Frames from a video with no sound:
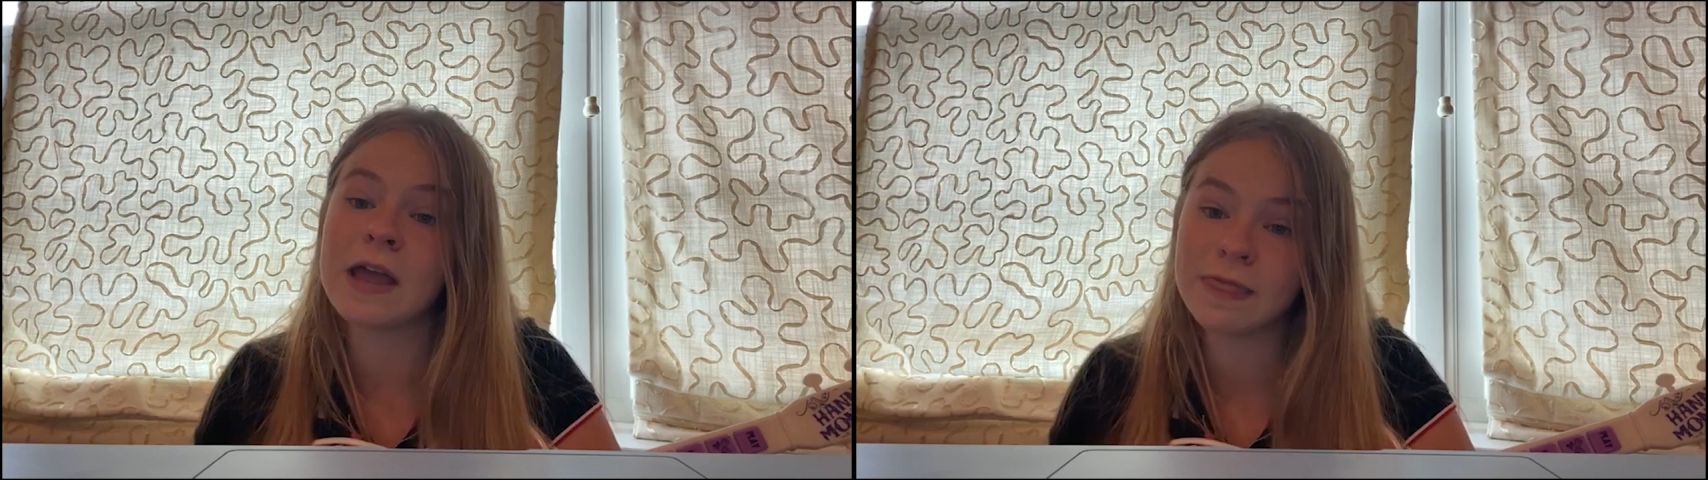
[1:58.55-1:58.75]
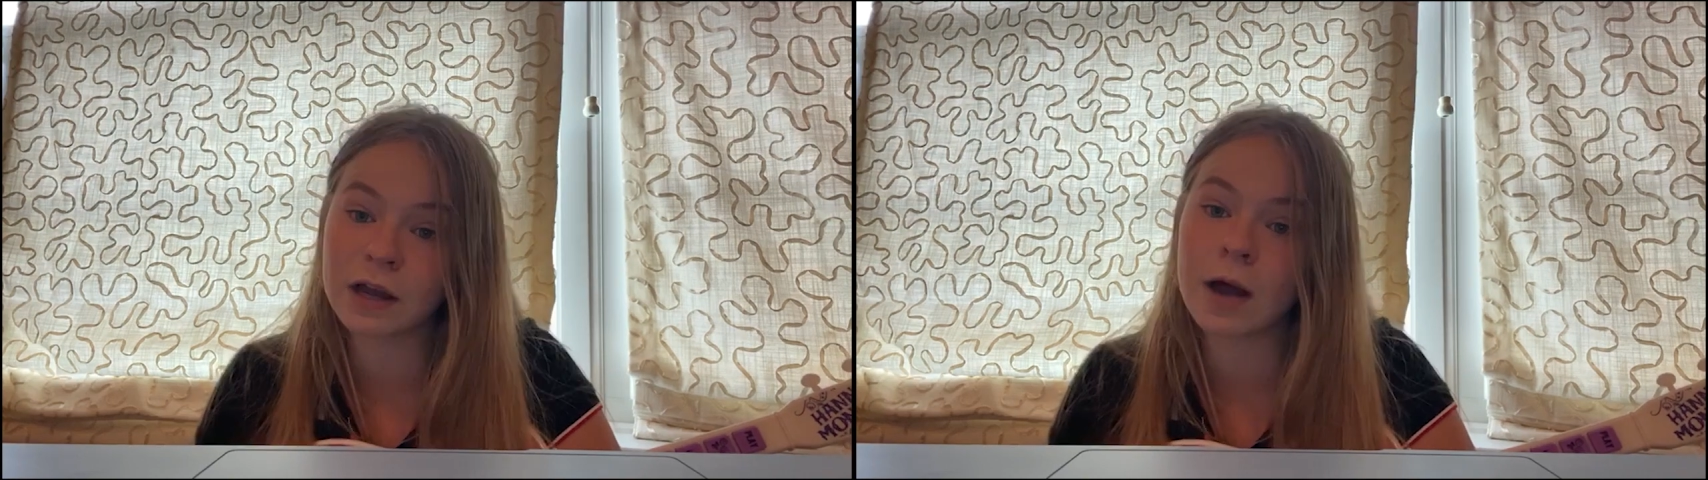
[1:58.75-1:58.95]

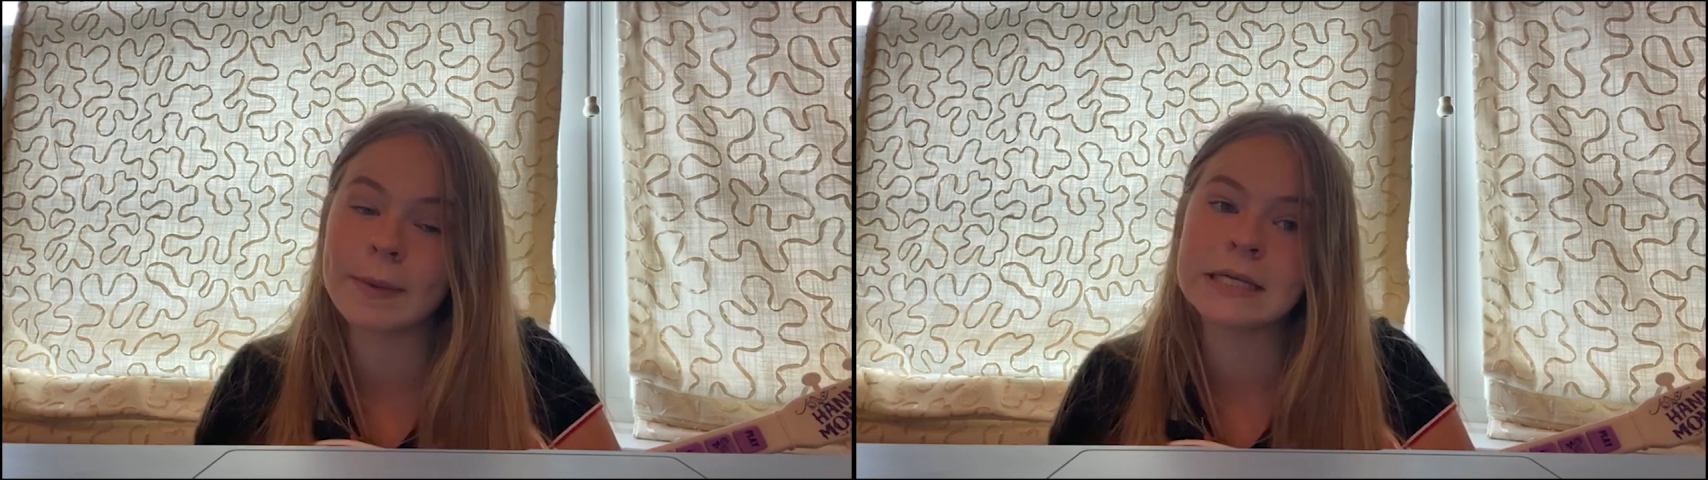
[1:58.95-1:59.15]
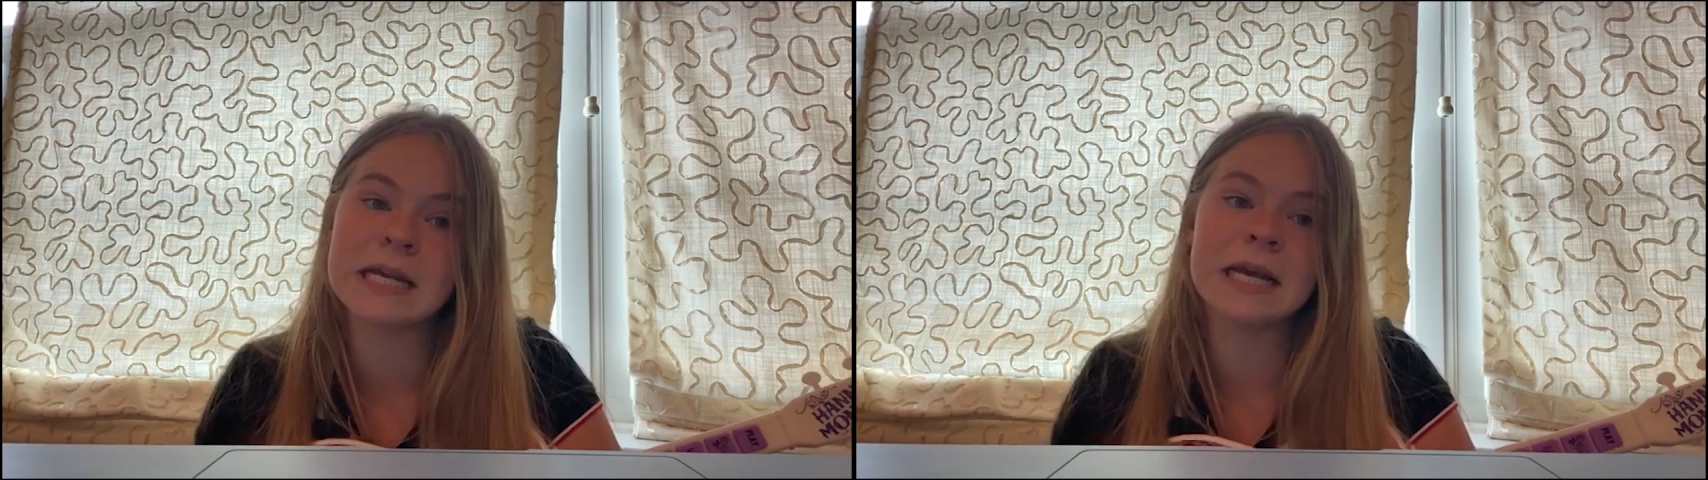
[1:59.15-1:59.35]
in the
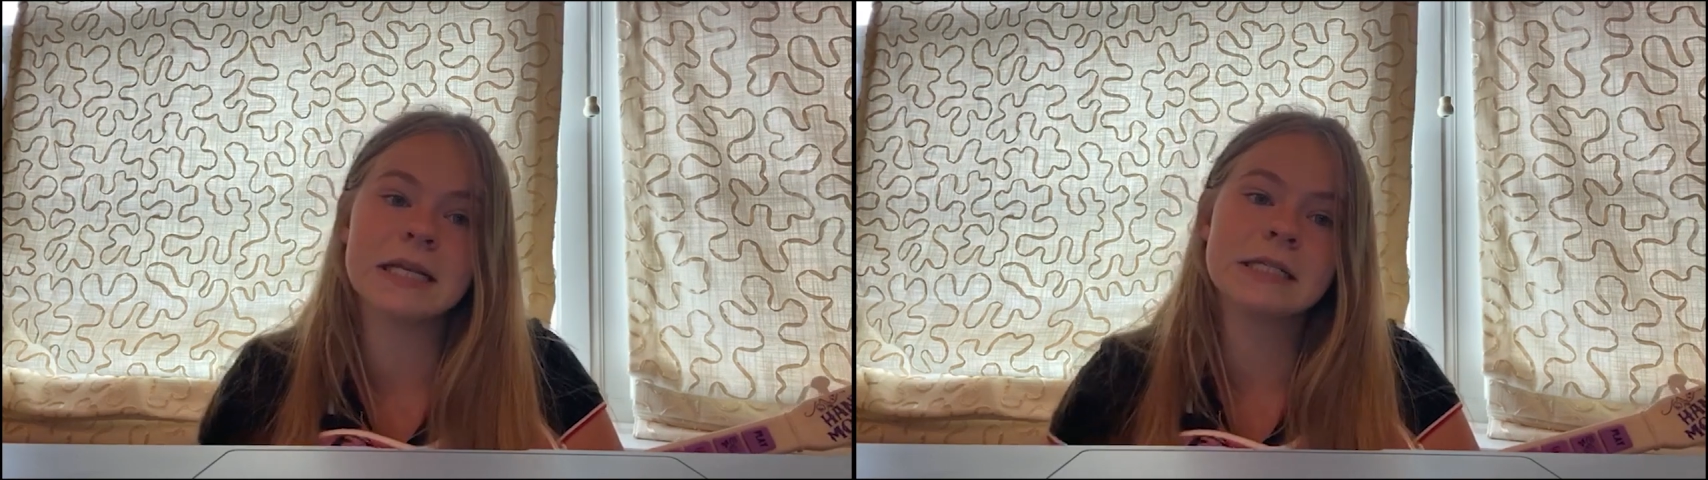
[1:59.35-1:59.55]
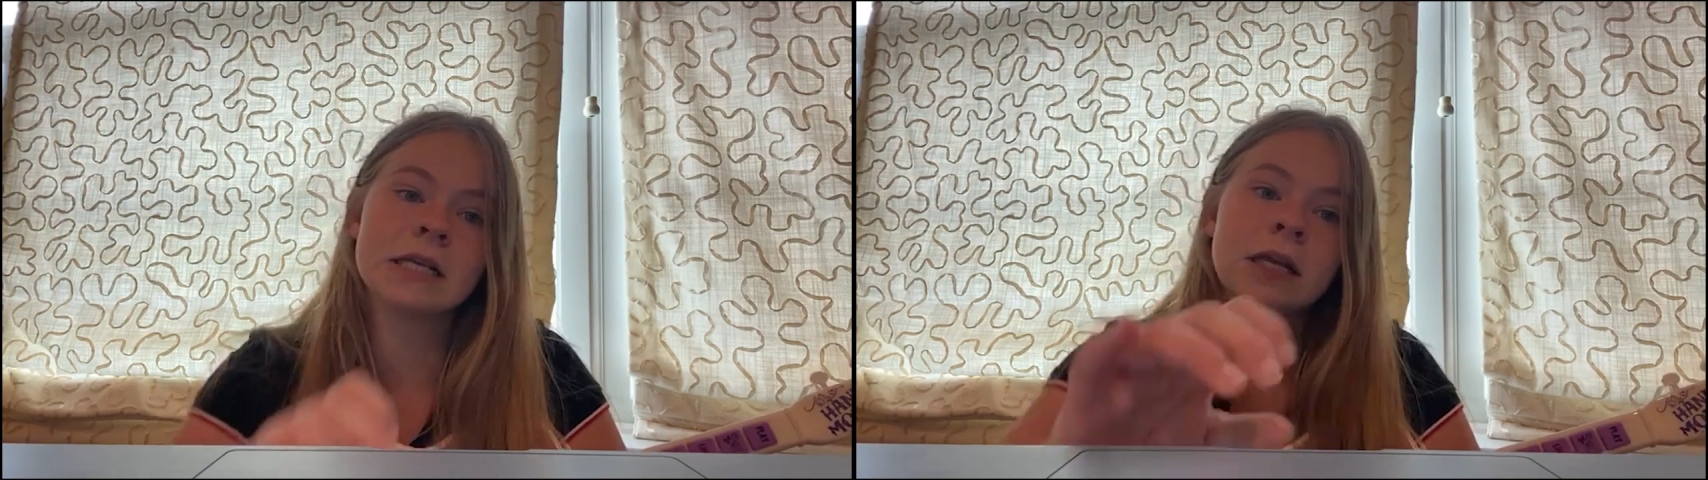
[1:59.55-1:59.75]
coming
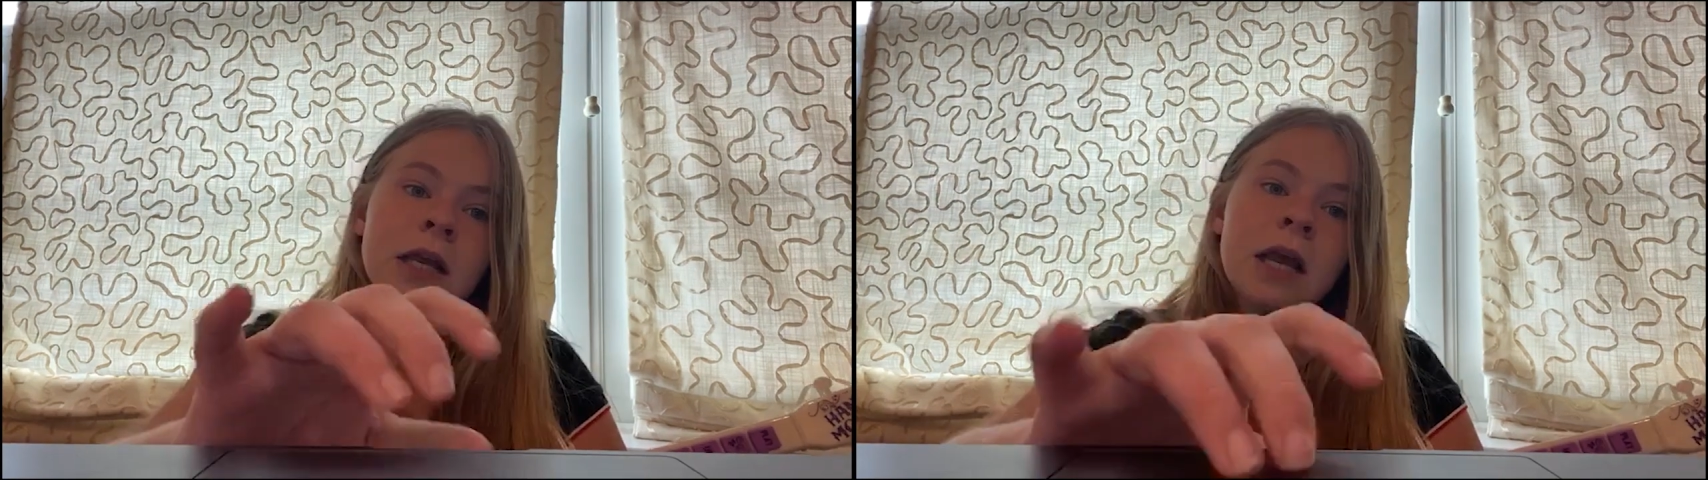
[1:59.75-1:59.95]
days.